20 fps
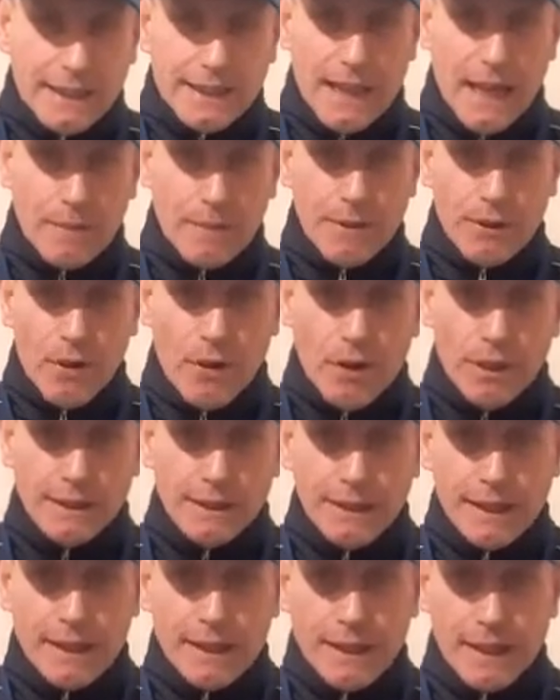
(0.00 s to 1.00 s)

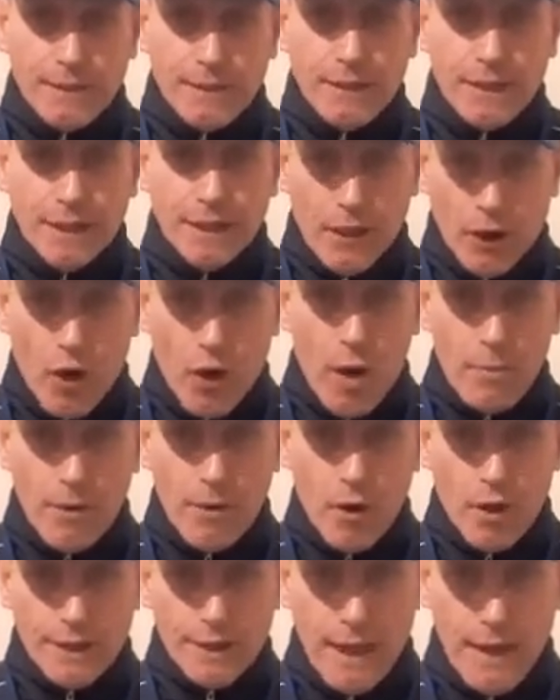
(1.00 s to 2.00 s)
terminology, even in the common
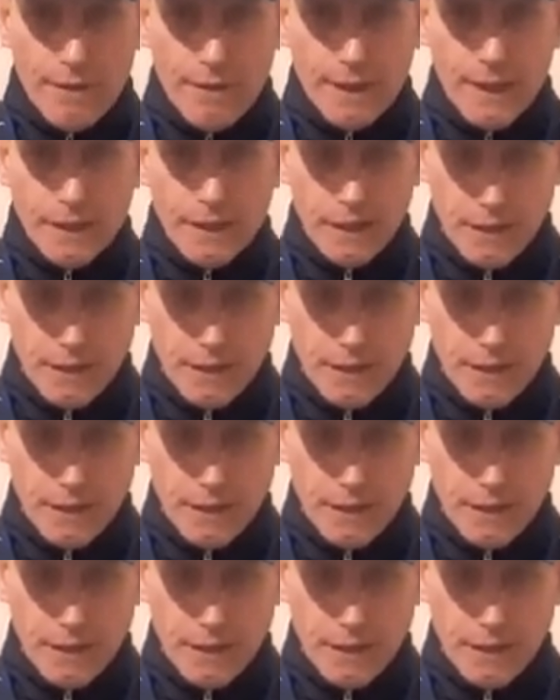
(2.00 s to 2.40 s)
law definitions,